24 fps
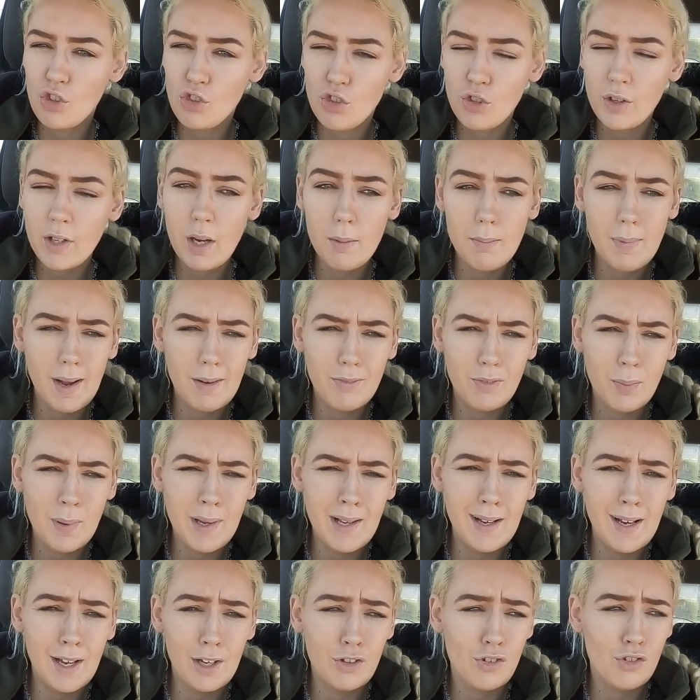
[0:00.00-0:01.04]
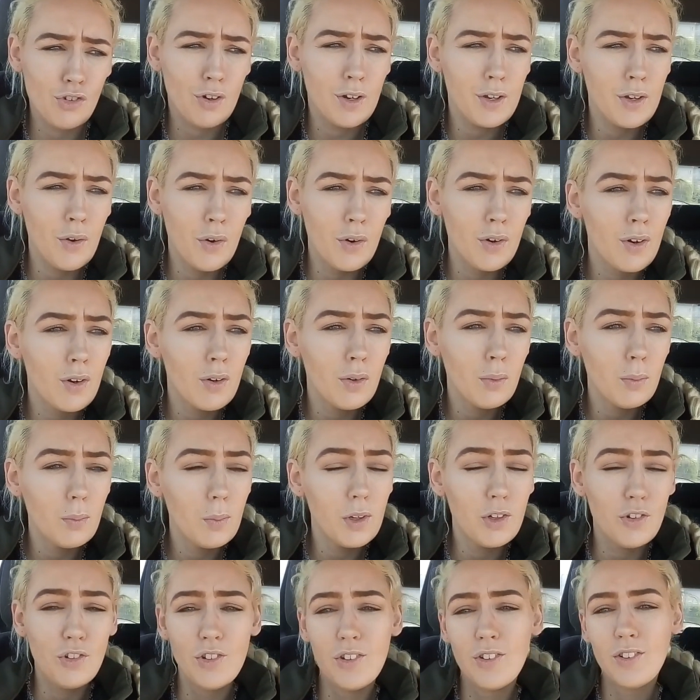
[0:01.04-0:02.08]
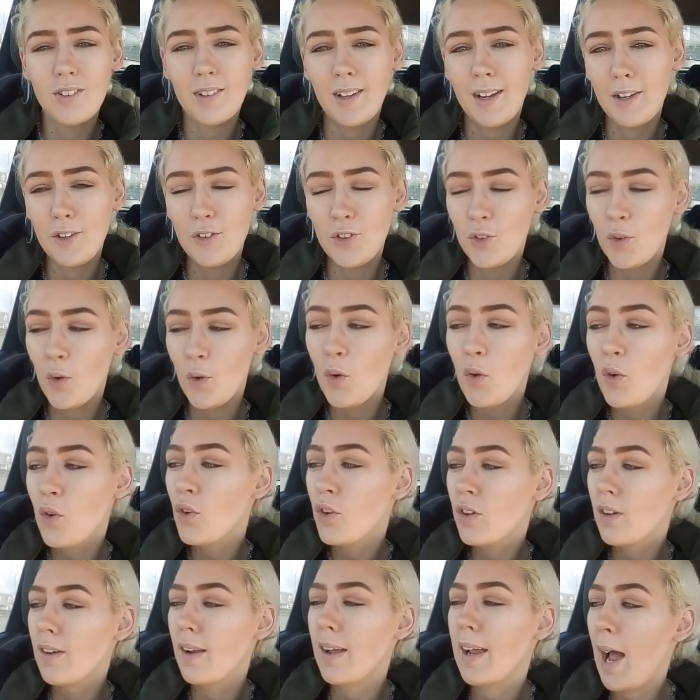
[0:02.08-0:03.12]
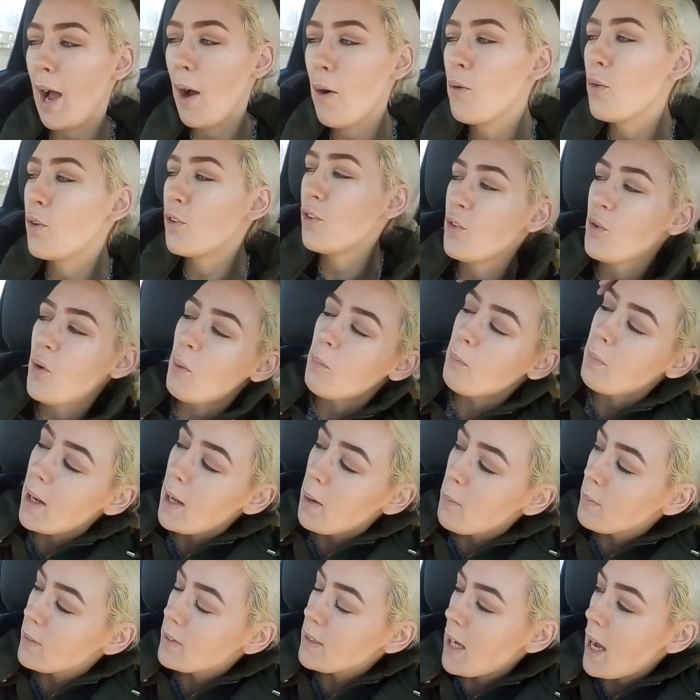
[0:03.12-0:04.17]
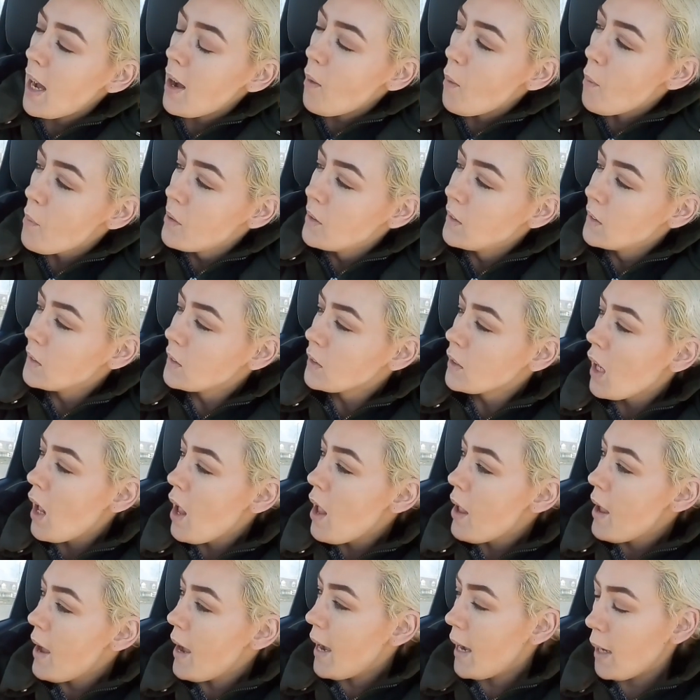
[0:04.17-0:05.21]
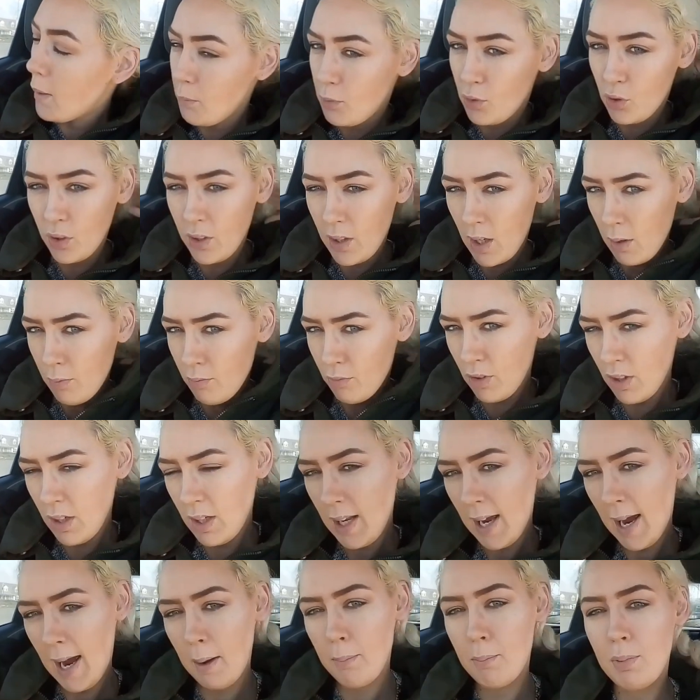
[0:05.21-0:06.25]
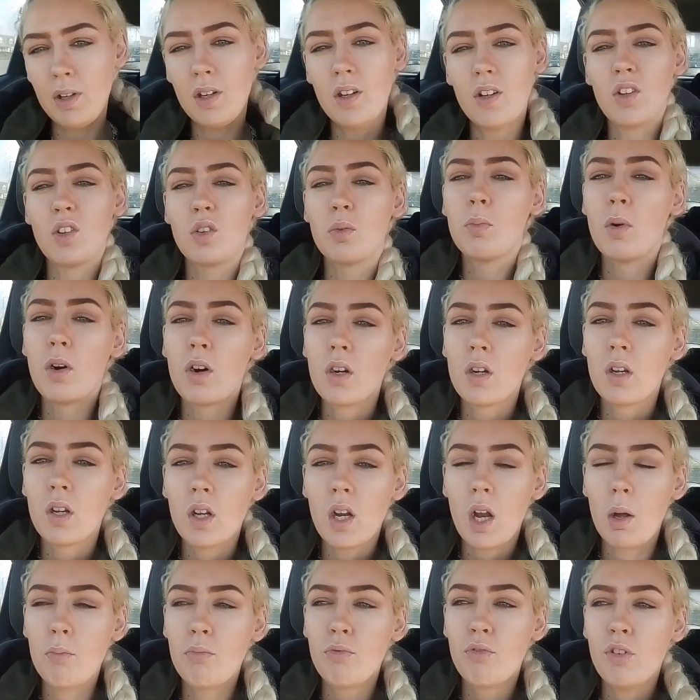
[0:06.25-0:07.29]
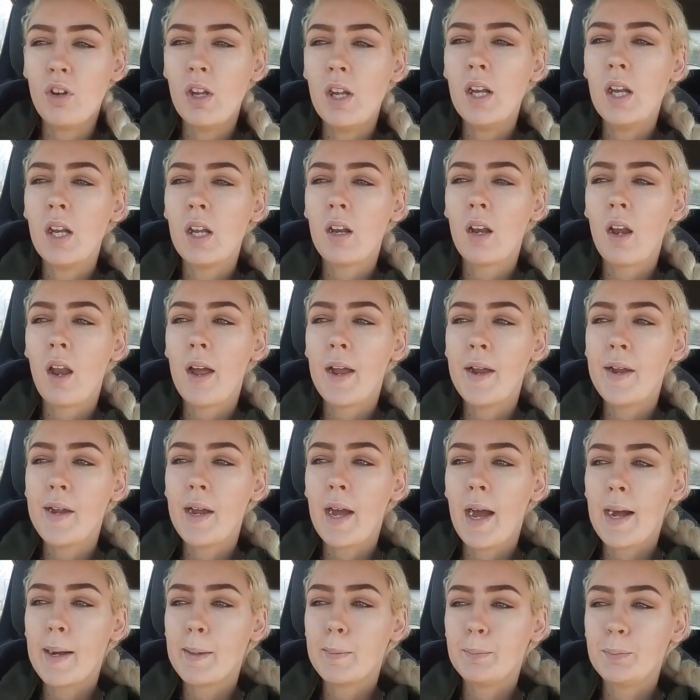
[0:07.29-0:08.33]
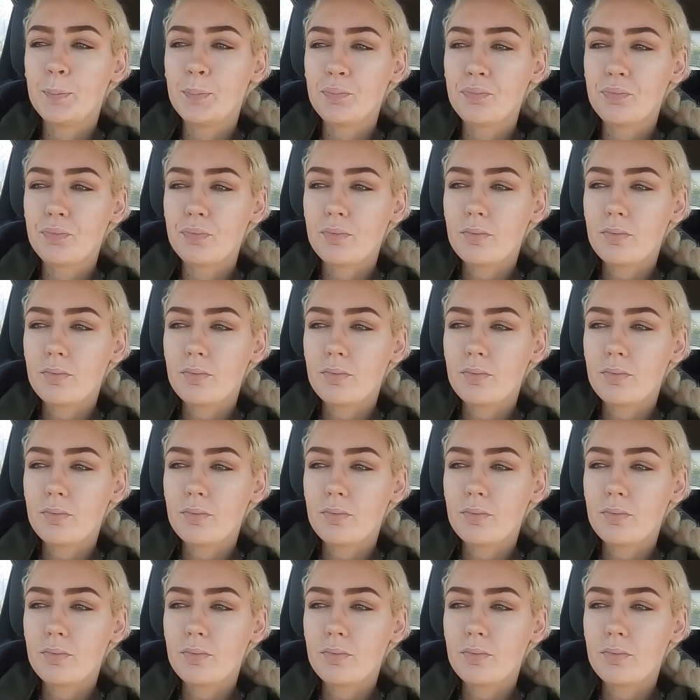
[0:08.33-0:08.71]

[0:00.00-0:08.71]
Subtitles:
3, I might have to pay like €3, which is like so good. Like, how could you complain with that? So yeah, I'm really happy this morning. I'm feeling like I'm